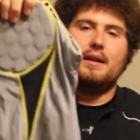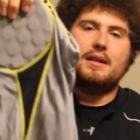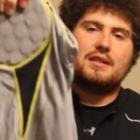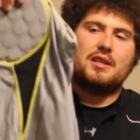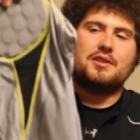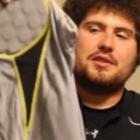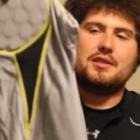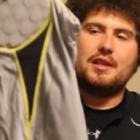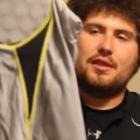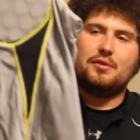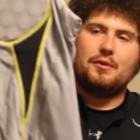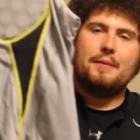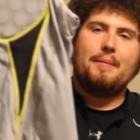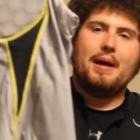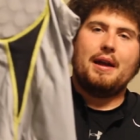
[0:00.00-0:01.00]
such as a
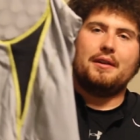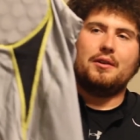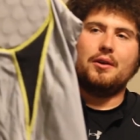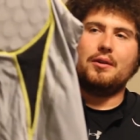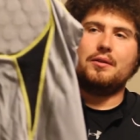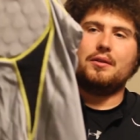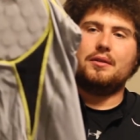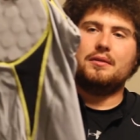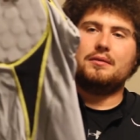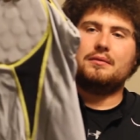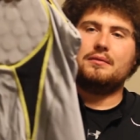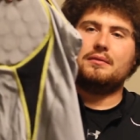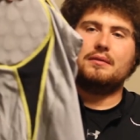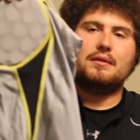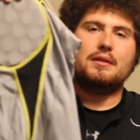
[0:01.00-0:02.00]
three pad girdle
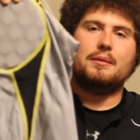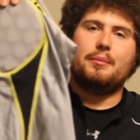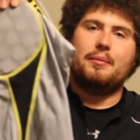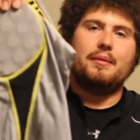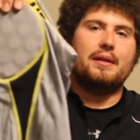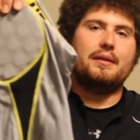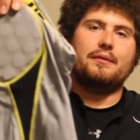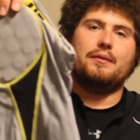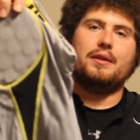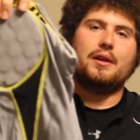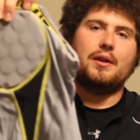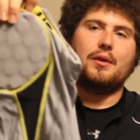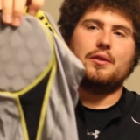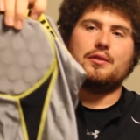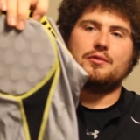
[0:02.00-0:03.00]
and
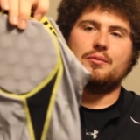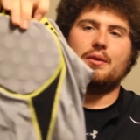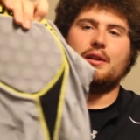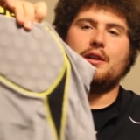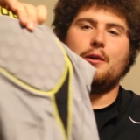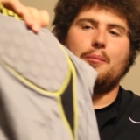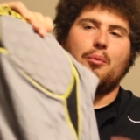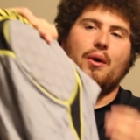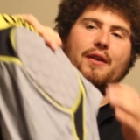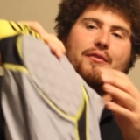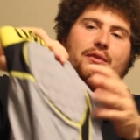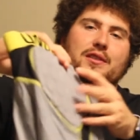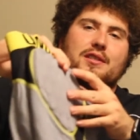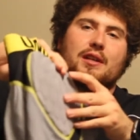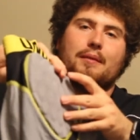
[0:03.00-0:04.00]
you know there's really no
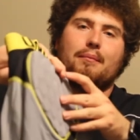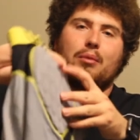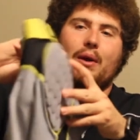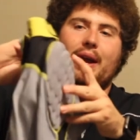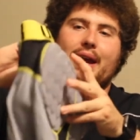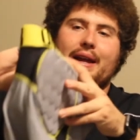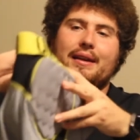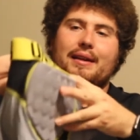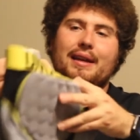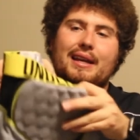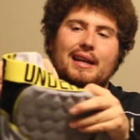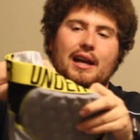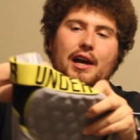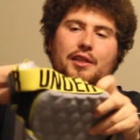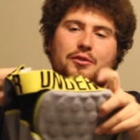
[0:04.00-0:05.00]
preference on brand.
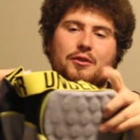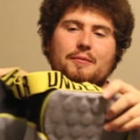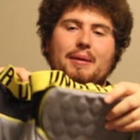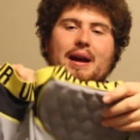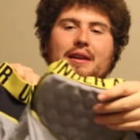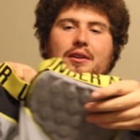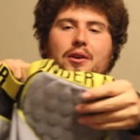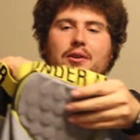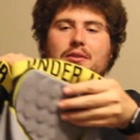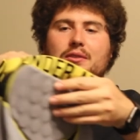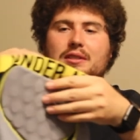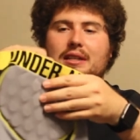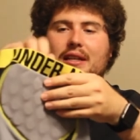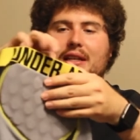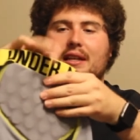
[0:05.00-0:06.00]
A three pad girdle
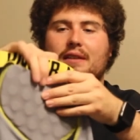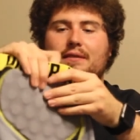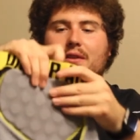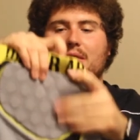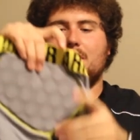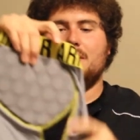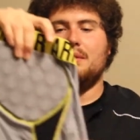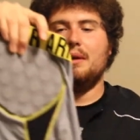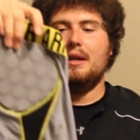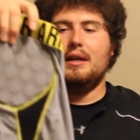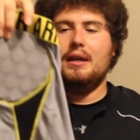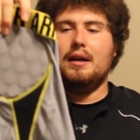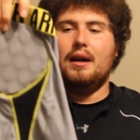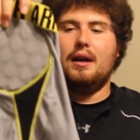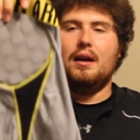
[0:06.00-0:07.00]
is going to give you
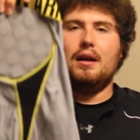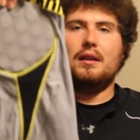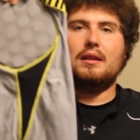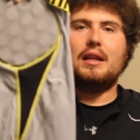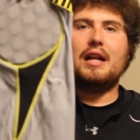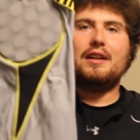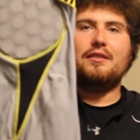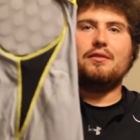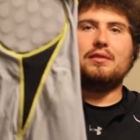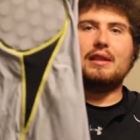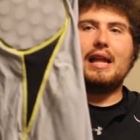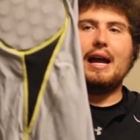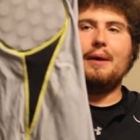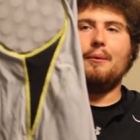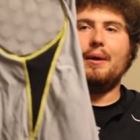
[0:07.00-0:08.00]
a lot of
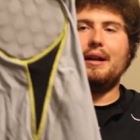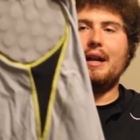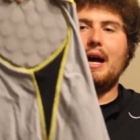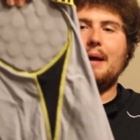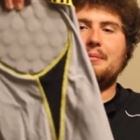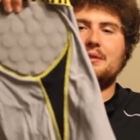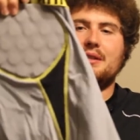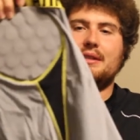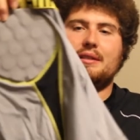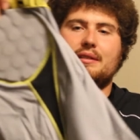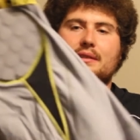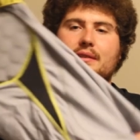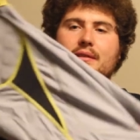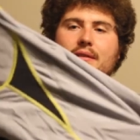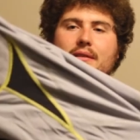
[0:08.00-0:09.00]
lightweight
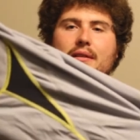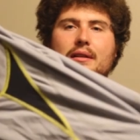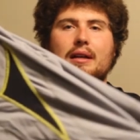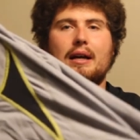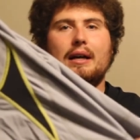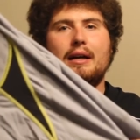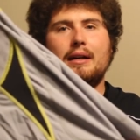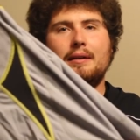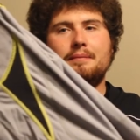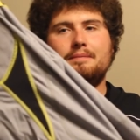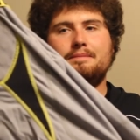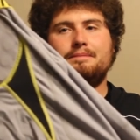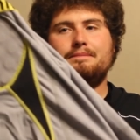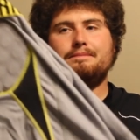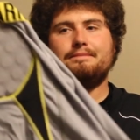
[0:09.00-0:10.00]
options. Um,